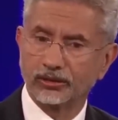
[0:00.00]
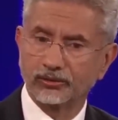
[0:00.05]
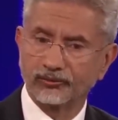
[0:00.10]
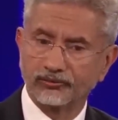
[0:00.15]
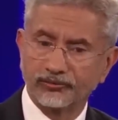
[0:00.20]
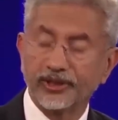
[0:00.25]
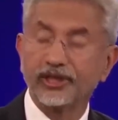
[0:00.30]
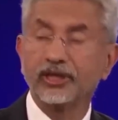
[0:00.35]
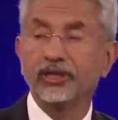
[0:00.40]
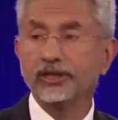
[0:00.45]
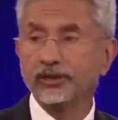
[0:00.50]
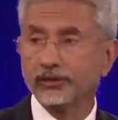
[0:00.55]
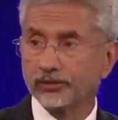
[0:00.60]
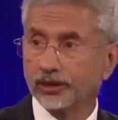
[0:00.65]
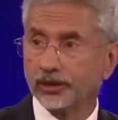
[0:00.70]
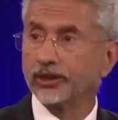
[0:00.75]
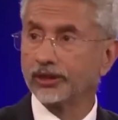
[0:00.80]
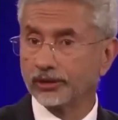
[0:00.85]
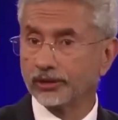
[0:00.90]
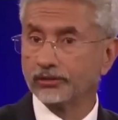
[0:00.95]
feeling
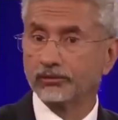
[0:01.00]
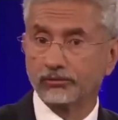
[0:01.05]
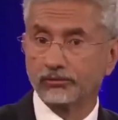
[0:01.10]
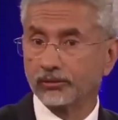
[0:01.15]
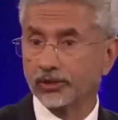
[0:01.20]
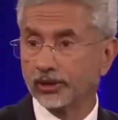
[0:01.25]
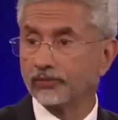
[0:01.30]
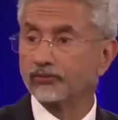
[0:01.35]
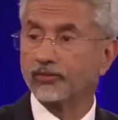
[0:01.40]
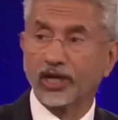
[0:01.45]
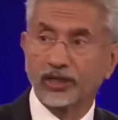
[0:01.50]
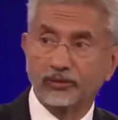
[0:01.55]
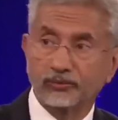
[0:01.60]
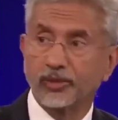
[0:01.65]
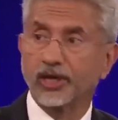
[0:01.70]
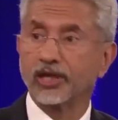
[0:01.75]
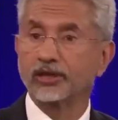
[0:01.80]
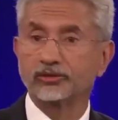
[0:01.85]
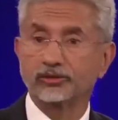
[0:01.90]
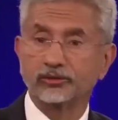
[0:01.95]
in wide
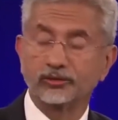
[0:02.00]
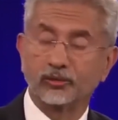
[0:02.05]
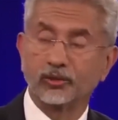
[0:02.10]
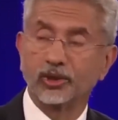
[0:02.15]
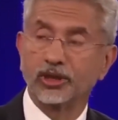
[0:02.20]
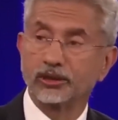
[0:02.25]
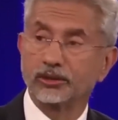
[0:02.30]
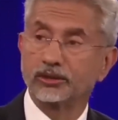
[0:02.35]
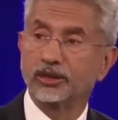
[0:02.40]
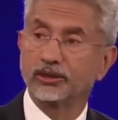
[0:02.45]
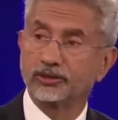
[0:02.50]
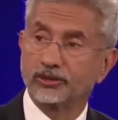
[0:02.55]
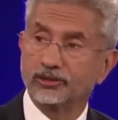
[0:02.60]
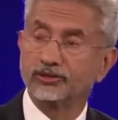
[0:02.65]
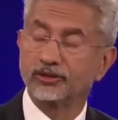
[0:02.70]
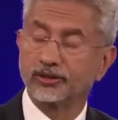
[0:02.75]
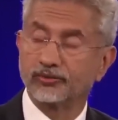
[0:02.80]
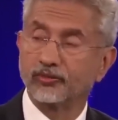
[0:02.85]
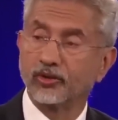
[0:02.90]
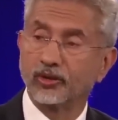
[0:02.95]
parts of the world that
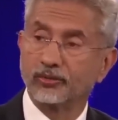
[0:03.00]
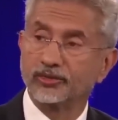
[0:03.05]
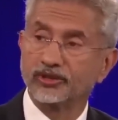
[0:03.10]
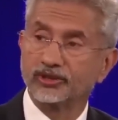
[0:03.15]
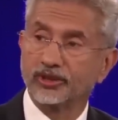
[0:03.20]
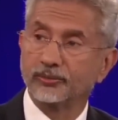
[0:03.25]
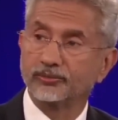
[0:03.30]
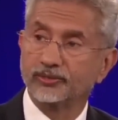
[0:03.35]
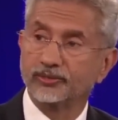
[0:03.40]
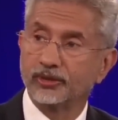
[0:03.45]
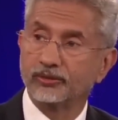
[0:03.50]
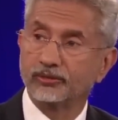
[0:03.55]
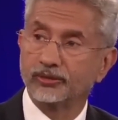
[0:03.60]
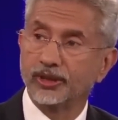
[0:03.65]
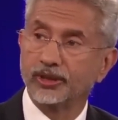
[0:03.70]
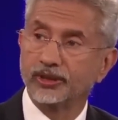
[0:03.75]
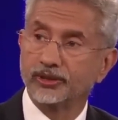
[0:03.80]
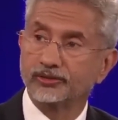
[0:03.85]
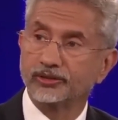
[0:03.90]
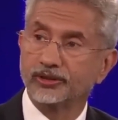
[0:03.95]
this reform is
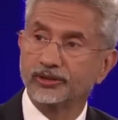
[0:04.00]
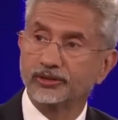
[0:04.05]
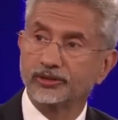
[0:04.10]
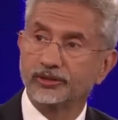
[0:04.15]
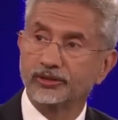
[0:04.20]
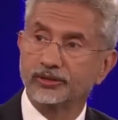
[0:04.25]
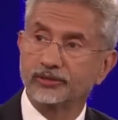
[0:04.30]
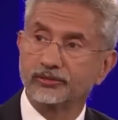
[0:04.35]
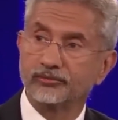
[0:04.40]
absolutely essential.